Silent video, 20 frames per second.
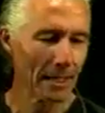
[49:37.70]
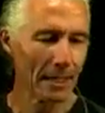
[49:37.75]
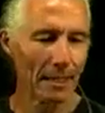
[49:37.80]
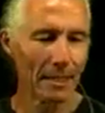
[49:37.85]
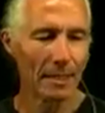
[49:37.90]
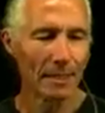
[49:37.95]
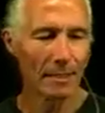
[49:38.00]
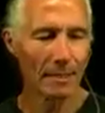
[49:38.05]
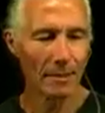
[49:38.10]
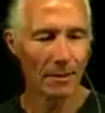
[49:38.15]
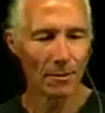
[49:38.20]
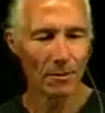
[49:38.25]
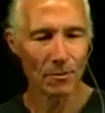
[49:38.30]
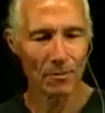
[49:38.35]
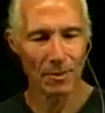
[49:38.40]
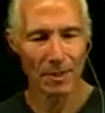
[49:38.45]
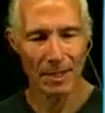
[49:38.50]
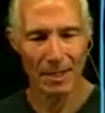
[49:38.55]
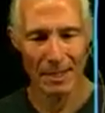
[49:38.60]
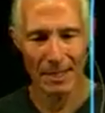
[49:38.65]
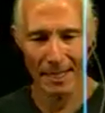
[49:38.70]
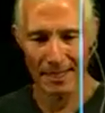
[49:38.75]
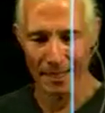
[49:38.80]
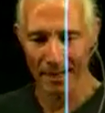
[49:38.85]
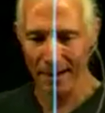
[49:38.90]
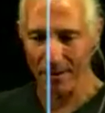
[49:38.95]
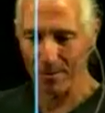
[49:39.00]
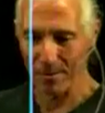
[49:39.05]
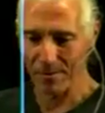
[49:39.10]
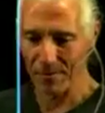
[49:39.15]
So that's how
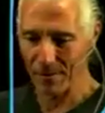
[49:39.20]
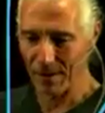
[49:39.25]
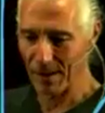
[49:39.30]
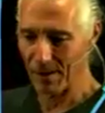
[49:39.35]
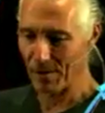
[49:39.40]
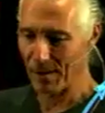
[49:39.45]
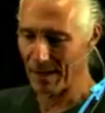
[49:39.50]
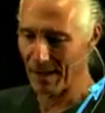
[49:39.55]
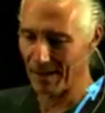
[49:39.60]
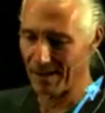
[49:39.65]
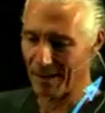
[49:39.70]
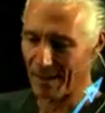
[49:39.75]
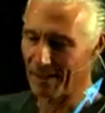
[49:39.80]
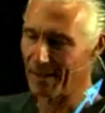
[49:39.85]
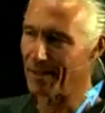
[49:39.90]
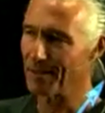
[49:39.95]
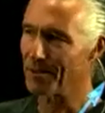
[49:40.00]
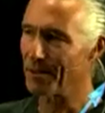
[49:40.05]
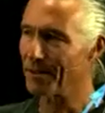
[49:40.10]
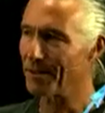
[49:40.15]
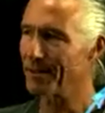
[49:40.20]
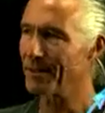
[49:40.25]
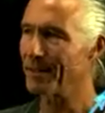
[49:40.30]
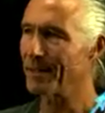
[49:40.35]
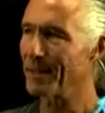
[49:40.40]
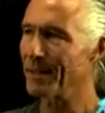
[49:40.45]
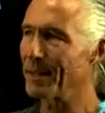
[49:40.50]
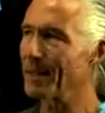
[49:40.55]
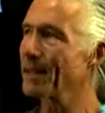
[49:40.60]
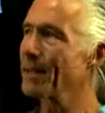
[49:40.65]
you would figure that it's actually sort of
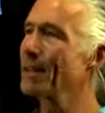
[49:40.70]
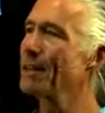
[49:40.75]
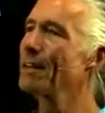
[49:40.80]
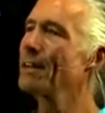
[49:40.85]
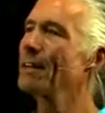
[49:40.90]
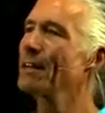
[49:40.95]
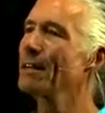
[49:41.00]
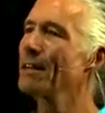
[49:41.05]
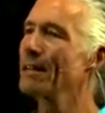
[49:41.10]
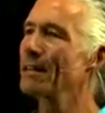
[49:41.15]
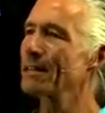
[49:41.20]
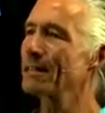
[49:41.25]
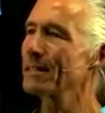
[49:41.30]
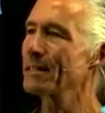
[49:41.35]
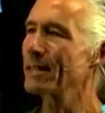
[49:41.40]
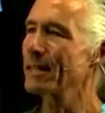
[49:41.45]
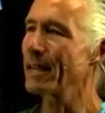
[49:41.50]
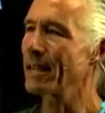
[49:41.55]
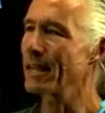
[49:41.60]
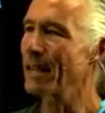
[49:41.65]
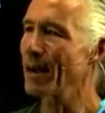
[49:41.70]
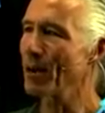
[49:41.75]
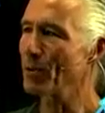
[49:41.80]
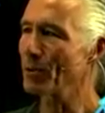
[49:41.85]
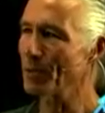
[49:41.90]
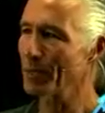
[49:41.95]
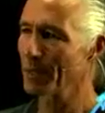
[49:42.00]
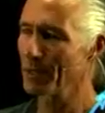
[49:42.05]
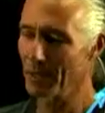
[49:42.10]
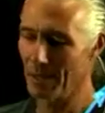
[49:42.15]
sticking
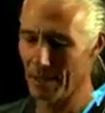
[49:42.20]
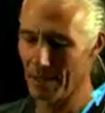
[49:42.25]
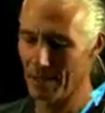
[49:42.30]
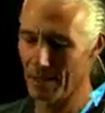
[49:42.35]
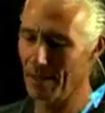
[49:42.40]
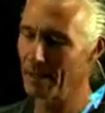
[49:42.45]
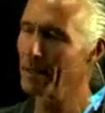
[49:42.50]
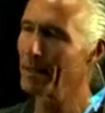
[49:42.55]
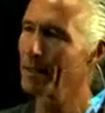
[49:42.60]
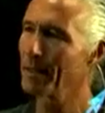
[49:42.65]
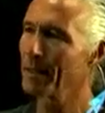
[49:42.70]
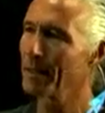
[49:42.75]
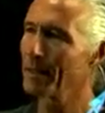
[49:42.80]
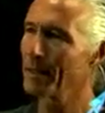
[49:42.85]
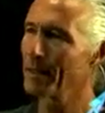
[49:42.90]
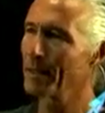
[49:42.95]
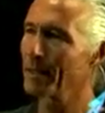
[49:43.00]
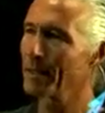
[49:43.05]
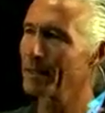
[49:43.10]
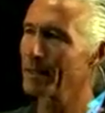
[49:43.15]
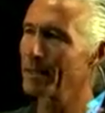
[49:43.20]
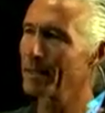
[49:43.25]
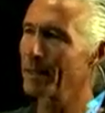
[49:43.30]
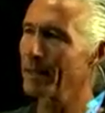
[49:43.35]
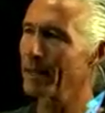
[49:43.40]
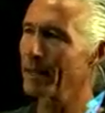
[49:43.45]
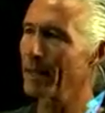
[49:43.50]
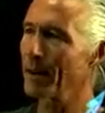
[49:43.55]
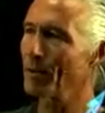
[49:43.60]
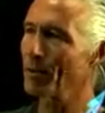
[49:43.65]
out. It's
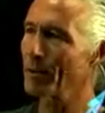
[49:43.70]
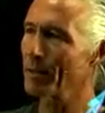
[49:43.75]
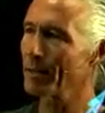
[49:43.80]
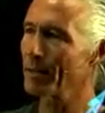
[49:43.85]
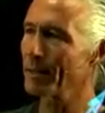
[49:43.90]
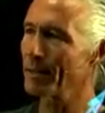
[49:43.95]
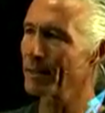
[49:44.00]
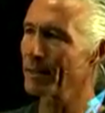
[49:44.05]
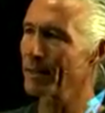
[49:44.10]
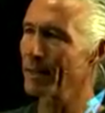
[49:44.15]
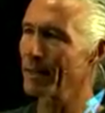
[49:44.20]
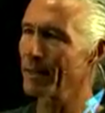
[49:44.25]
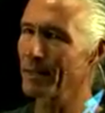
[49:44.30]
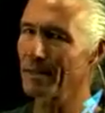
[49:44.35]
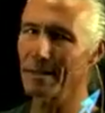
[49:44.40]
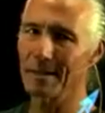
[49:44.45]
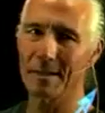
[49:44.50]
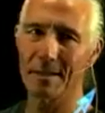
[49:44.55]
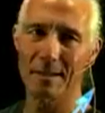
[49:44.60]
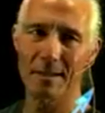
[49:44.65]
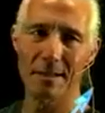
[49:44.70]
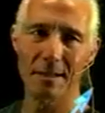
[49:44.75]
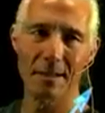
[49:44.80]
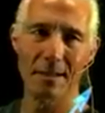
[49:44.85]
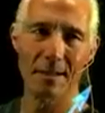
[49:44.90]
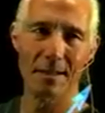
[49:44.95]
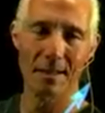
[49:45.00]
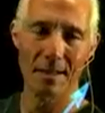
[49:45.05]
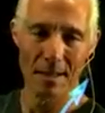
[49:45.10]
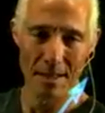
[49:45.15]
sticking out in this case.
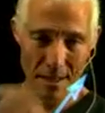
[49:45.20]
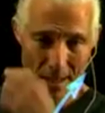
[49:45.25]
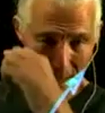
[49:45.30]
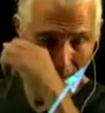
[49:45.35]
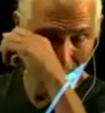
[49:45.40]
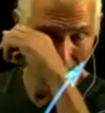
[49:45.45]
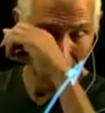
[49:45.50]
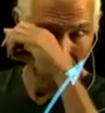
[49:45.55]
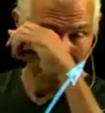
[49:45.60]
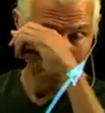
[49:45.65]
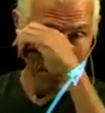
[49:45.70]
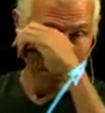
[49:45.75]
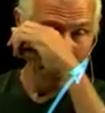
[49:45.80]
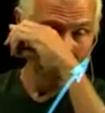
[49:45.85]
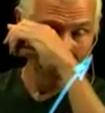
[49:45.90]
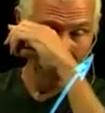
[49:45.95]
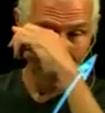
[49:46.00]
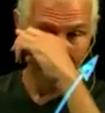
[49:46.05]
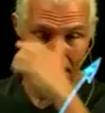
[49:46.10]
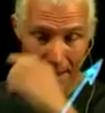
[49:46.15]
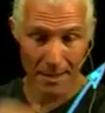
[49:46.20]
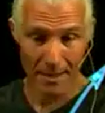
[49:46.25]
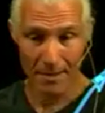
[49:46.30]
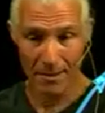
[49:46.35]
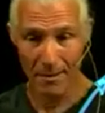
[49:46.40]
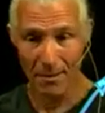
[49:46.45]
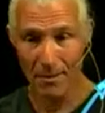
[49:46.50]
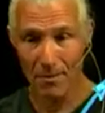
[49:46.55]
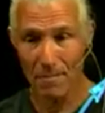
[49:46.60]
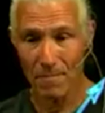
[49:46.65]
Okay,
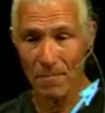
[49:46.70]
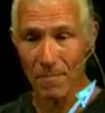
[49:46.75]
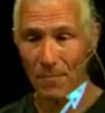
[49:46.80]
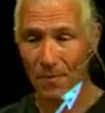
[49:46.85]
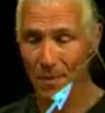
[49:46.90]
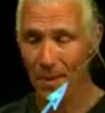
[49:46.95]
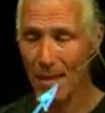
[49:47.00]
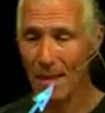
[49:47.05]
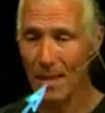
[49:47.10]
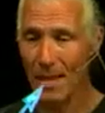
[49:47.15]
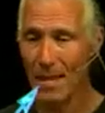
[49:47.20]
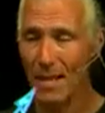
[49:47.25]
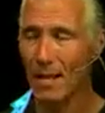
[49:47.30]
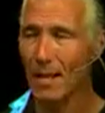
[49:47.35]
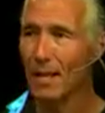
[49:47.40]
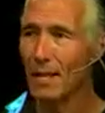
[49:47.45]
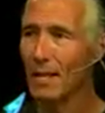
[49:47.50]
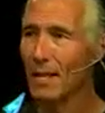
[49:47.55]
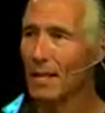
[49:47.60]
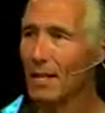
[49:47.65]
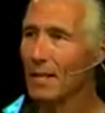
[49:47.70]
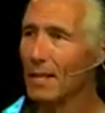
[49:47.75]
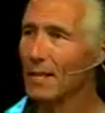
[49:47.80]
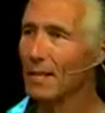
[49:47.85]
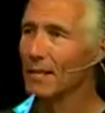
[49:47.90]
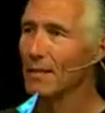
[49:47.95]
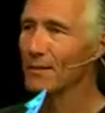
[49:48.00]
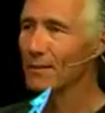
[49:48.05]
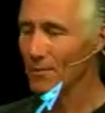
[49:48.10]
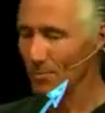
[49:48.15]
so
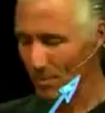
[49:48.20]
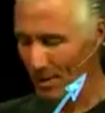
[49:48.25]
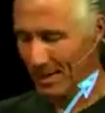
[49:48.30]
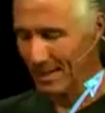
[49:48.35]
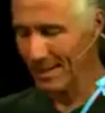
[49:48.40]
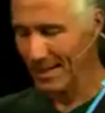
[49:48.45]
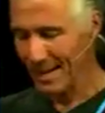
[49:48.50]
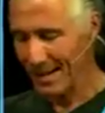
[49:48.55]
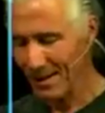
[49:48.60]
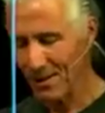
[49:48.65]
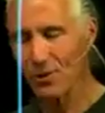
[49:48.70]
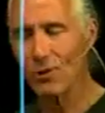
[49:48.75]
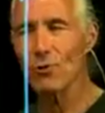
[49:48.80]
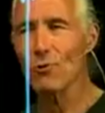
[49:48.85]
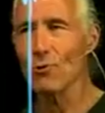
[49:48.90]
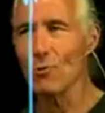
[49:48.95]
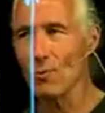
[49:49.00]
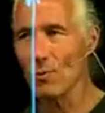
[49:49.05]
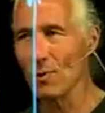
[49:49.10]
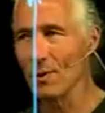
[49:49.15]
what does that do?